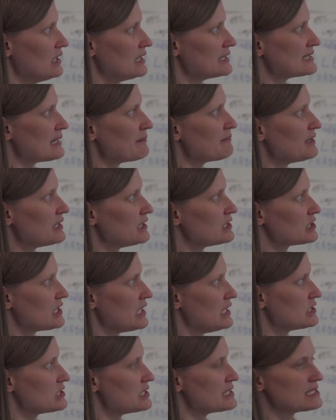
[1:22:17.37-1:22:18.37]
something
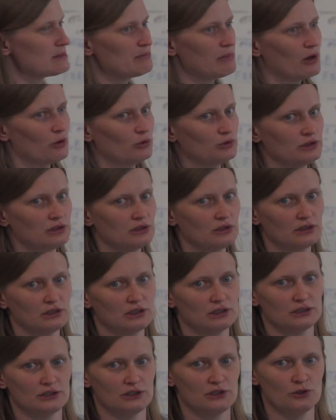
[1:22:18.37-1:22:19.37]
changes about
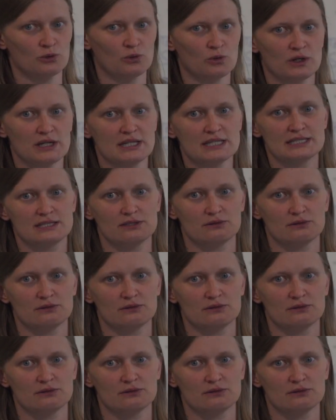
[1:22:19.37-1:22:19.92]
the noise,